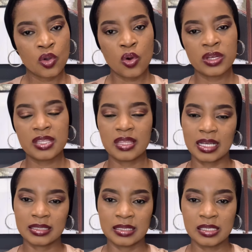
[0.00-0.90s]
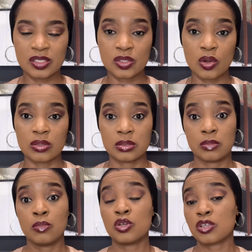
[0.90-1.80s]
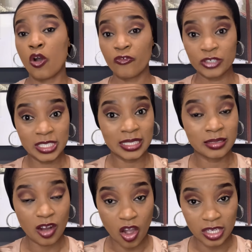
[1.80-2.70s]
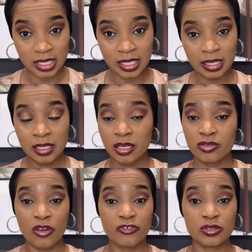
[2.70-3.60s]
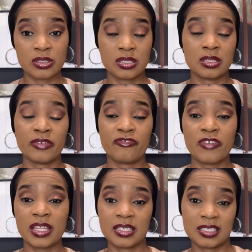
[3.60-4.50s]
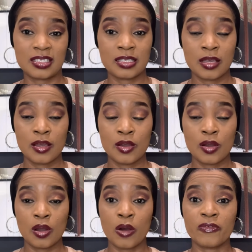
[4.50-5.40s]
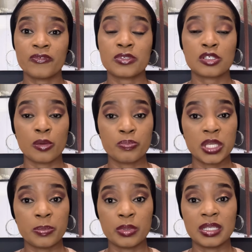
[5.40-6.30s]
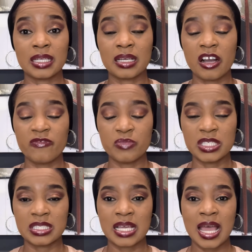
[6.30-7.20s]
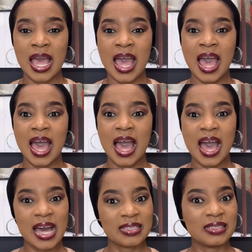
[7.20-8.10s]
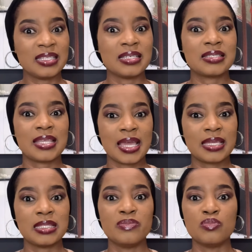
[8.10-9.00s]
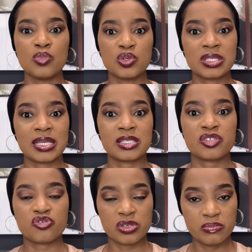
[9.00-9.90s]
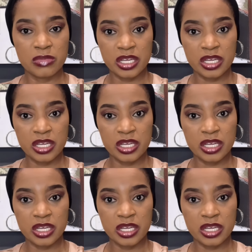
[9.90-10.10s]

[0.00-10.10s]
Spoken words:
Only that these songs, most often than not, ruffles the feathers of some people in the government, and they take the most extreme